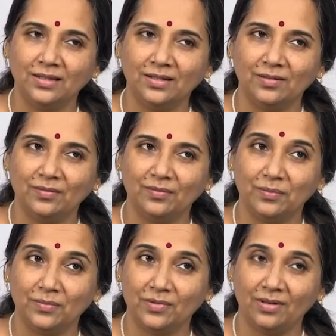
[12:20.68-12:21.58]

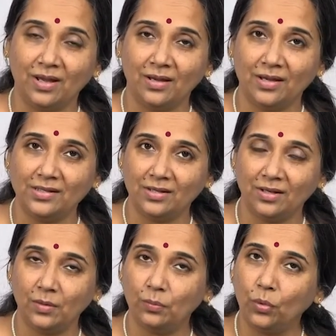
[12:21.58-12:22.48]
ragas that
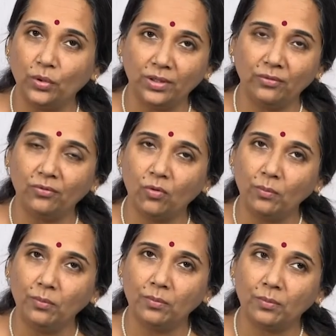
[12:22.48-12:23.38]
are imported
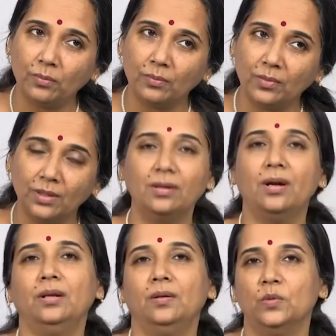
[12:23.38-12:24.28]
from
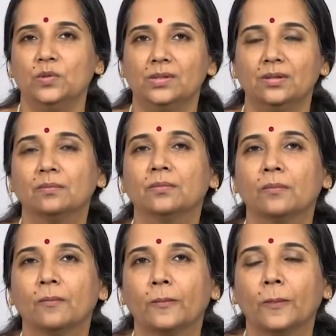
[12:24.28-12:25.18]
Carnatic music.
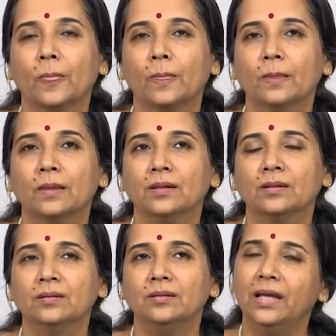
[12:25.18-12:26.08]

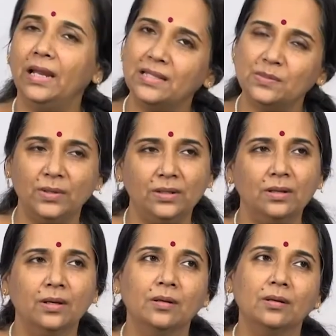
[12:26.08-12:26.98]
There has been
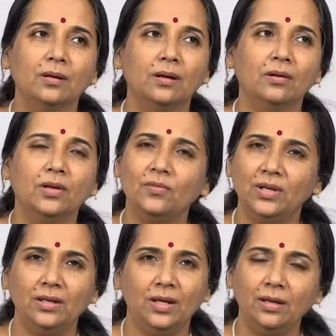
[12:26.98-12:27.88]
give
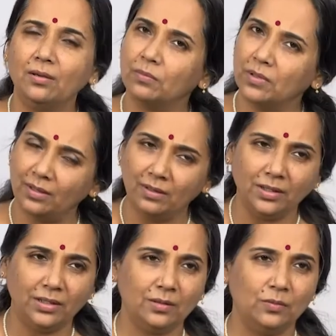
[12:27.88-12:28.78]
and take.
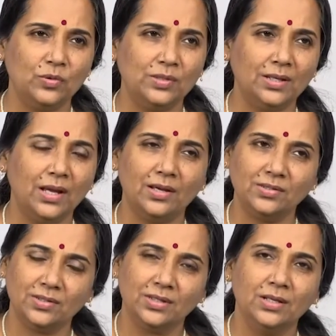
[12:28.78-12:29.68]
Carnatic music
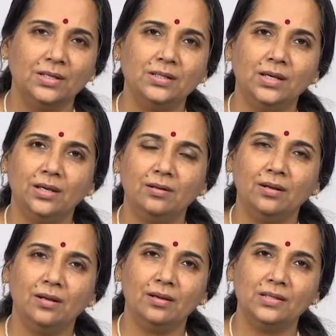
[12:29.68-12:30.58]
has taken
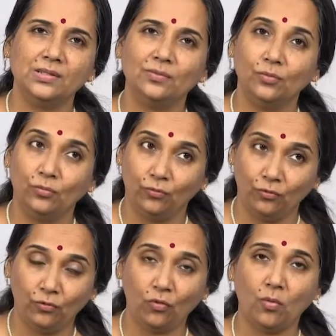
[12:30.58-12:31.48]
ragas
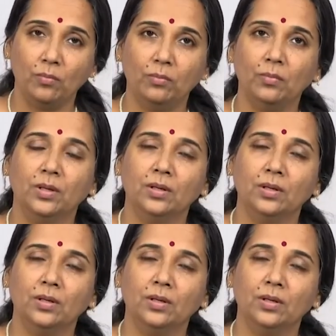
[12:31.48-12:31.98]
from